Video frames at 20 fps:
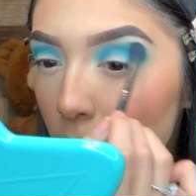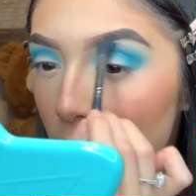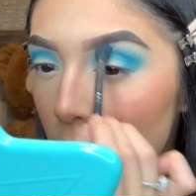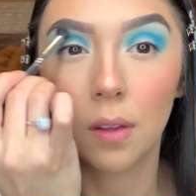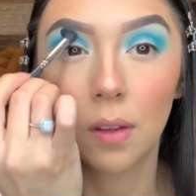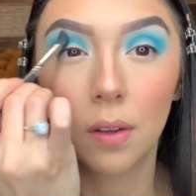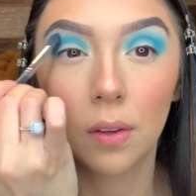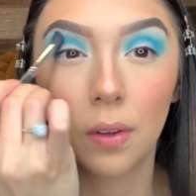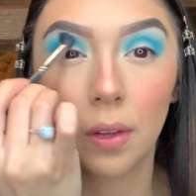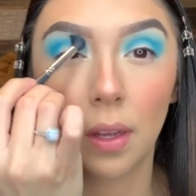
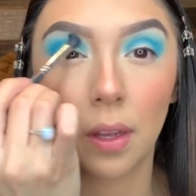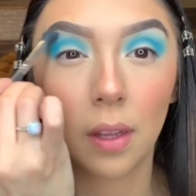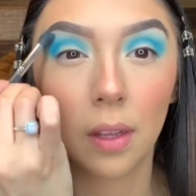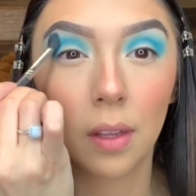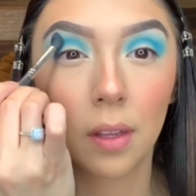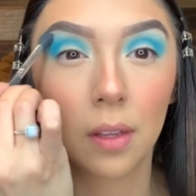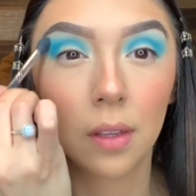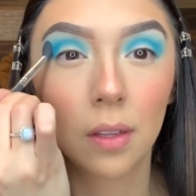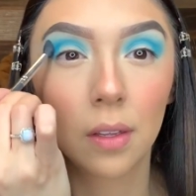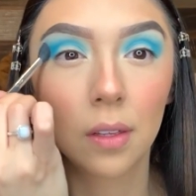Okay,
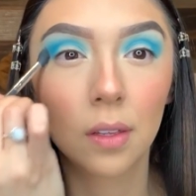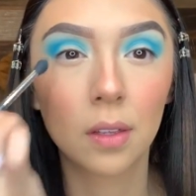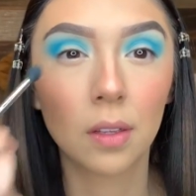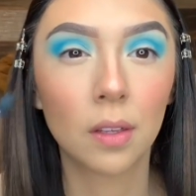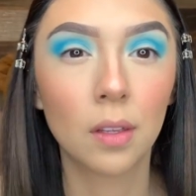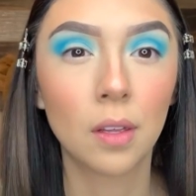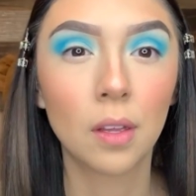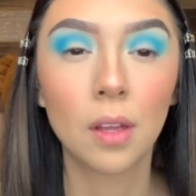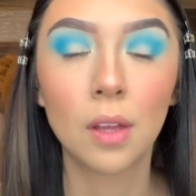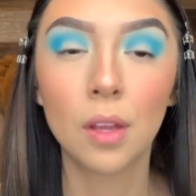
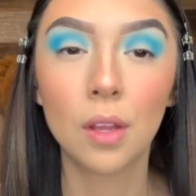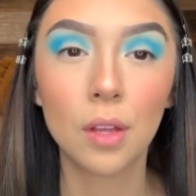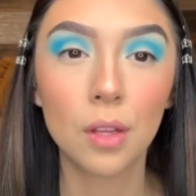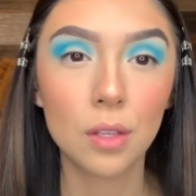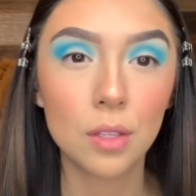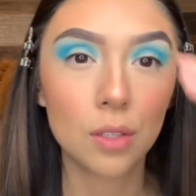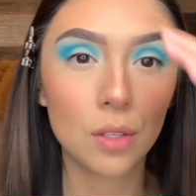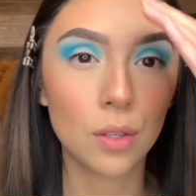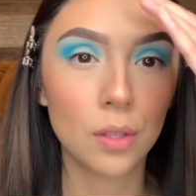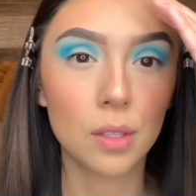
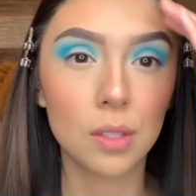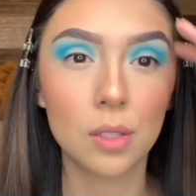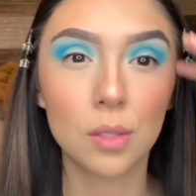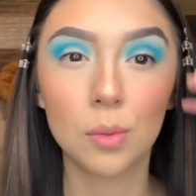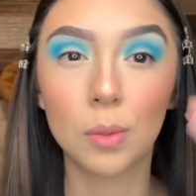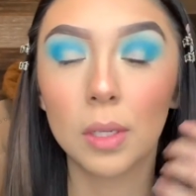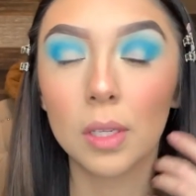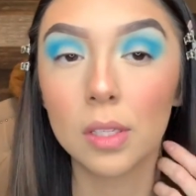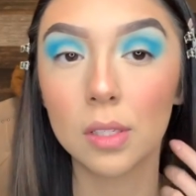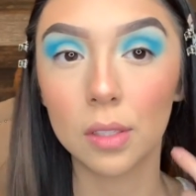so this is
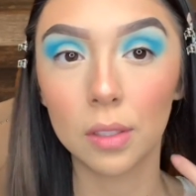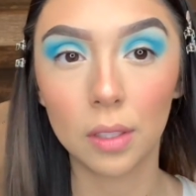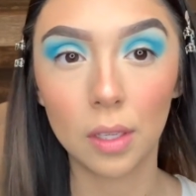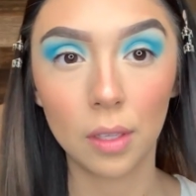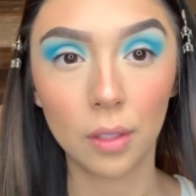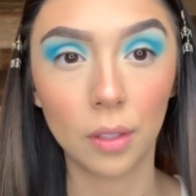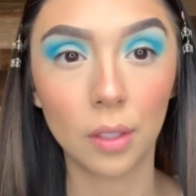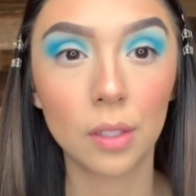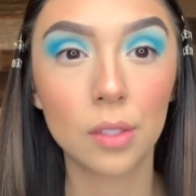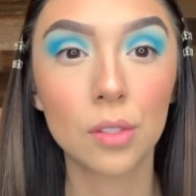what it's
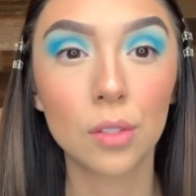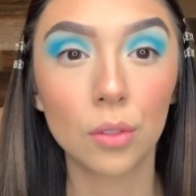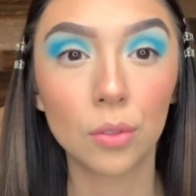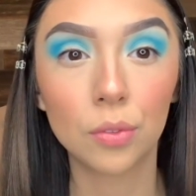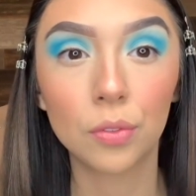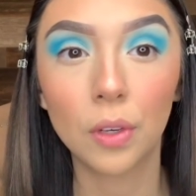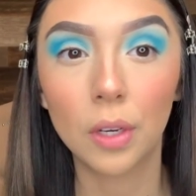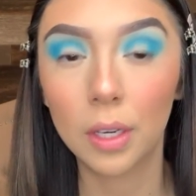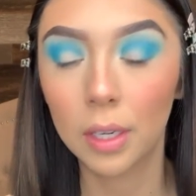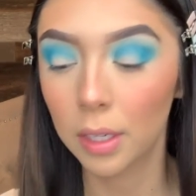looking like so
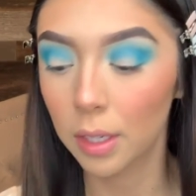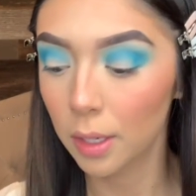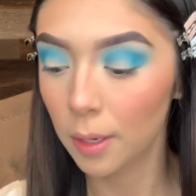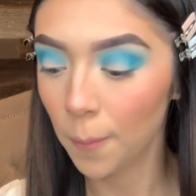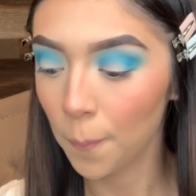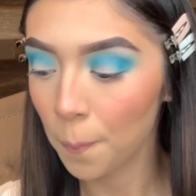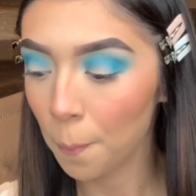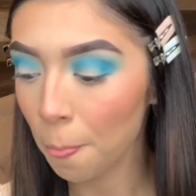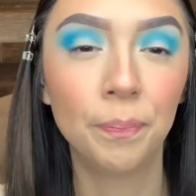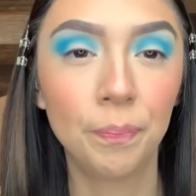far.
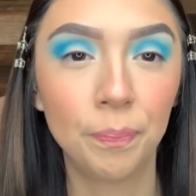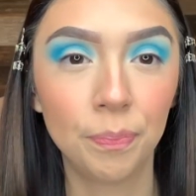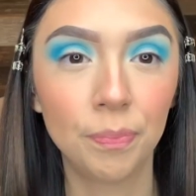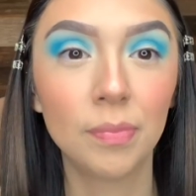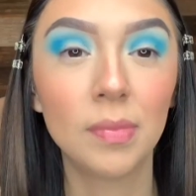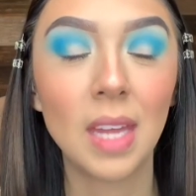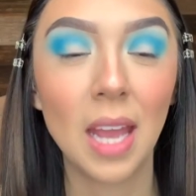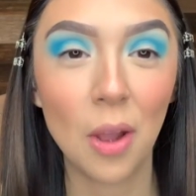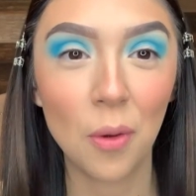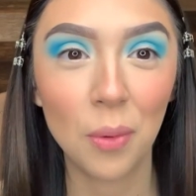
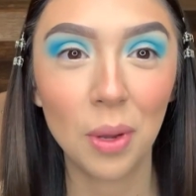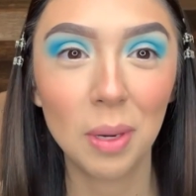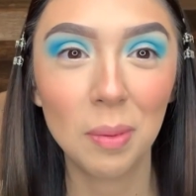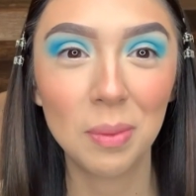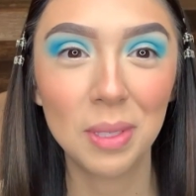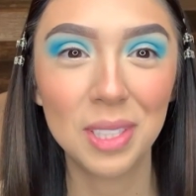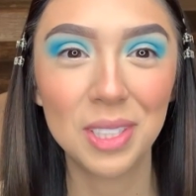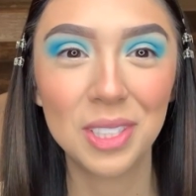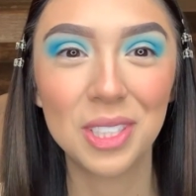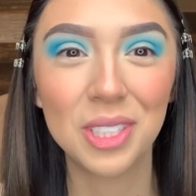Now what I'm
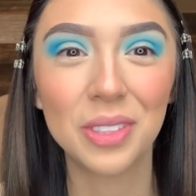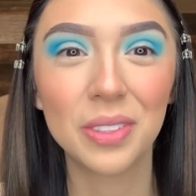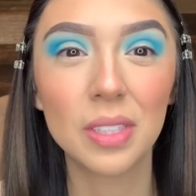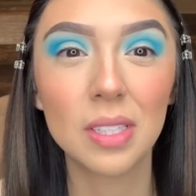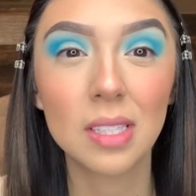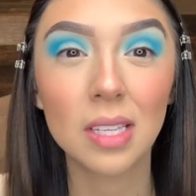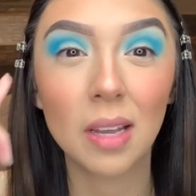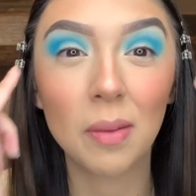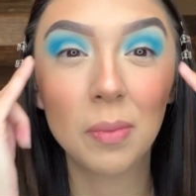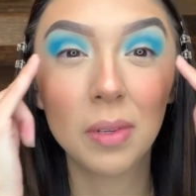gonna do is
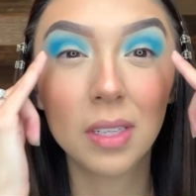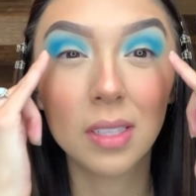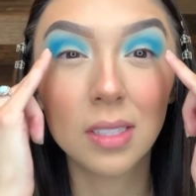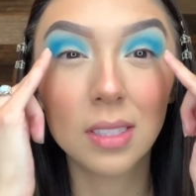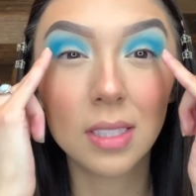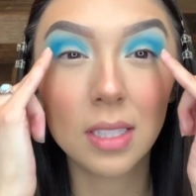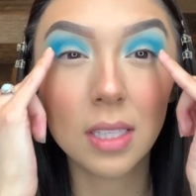I'm gonna